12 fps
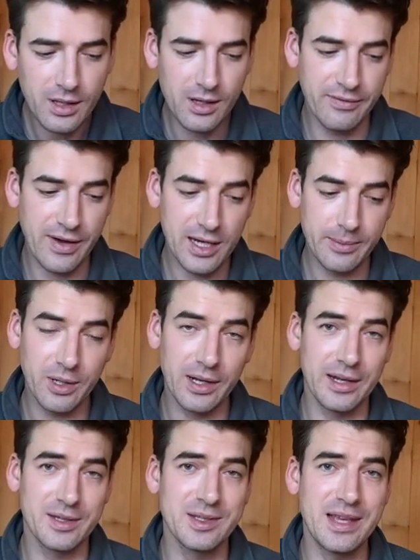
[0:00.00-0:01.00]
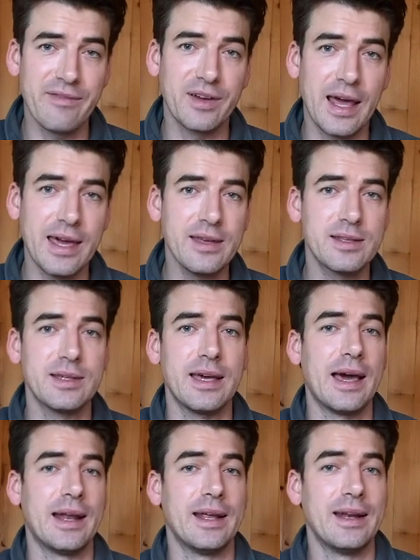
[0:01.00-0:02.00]
Available in a seven eight
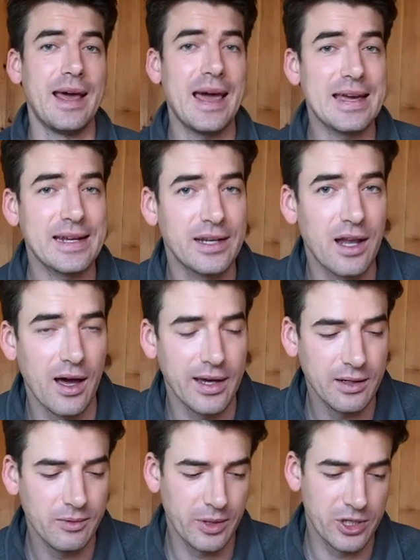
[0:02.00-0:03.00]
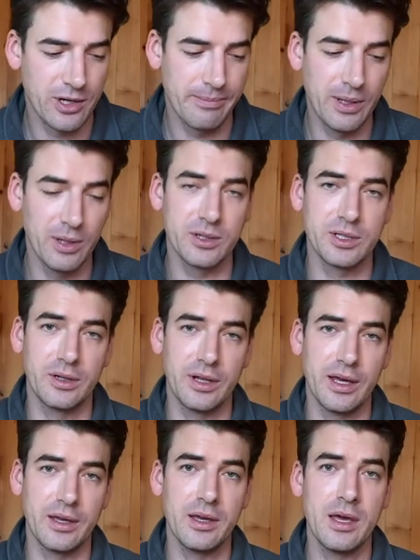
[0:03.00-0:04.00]
and an eight nine, which are built on
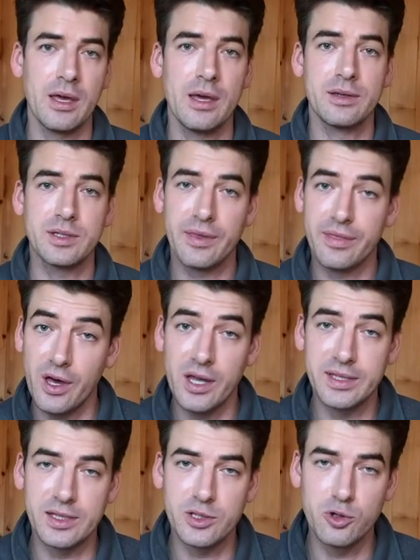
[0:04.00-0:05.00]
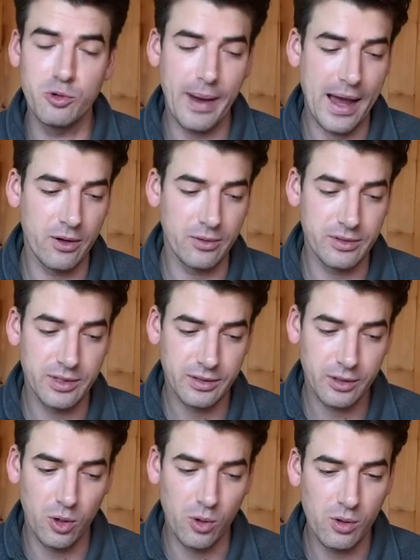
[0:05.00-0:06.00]
a thirty-two pound
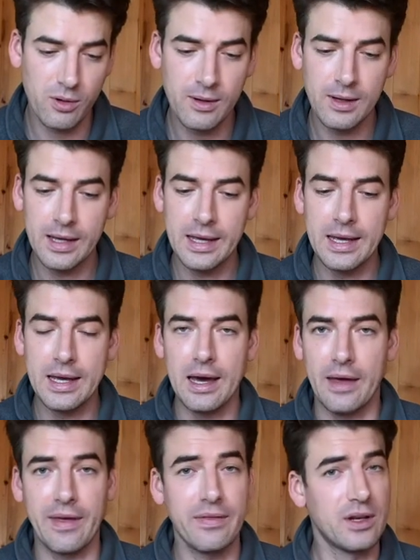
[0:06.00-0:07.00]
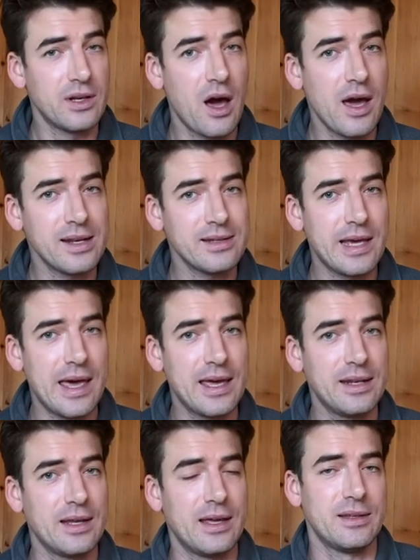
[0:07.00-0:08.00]
core. And then the nine
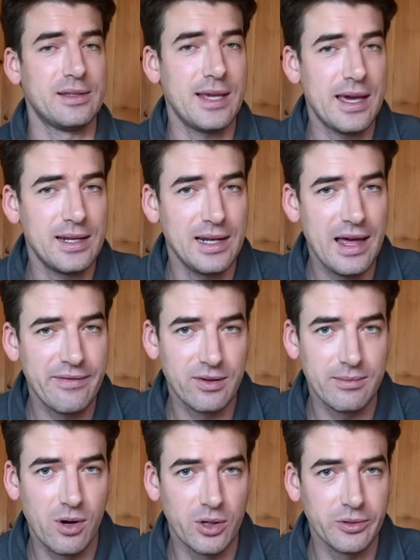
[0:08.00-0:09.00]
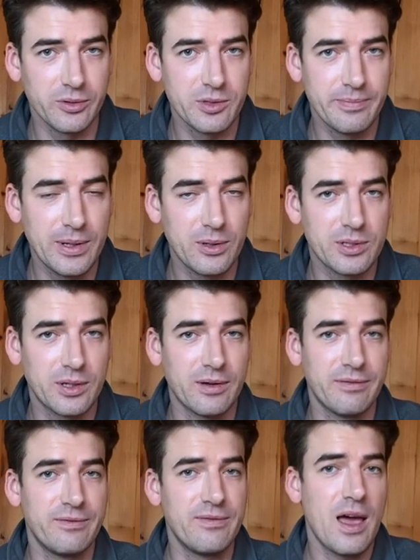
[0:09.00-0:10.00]
ten and the ten eleven models built on a
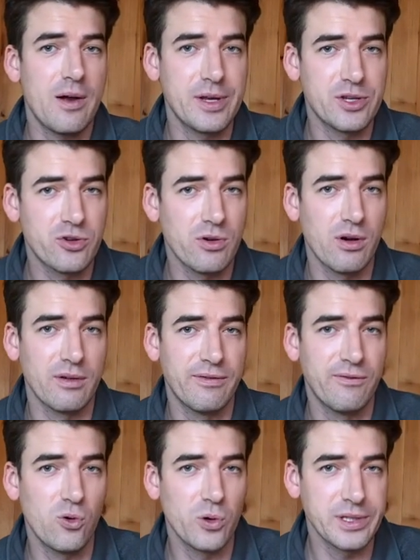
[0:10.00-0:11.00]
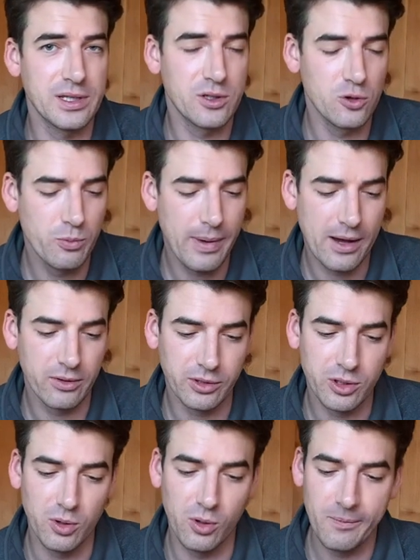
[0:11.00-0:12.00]
very strong forty-two pound
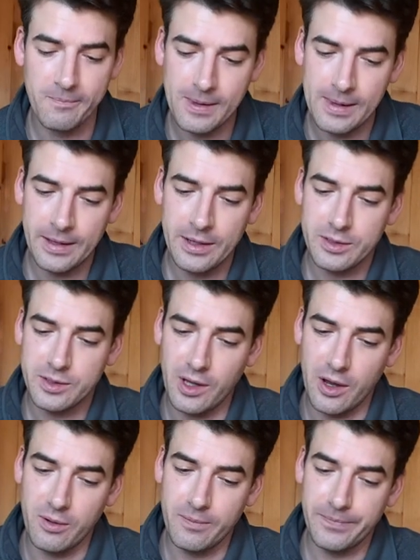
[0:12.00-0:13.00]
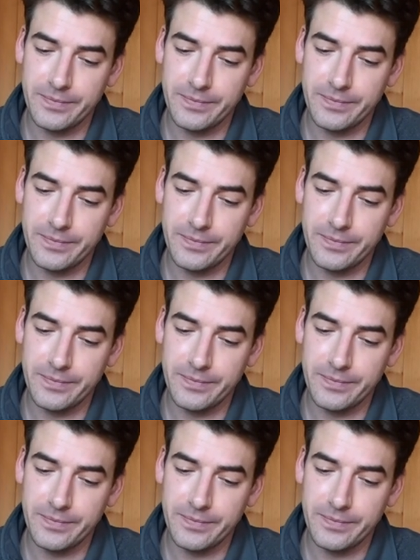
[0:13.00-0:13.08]
core. So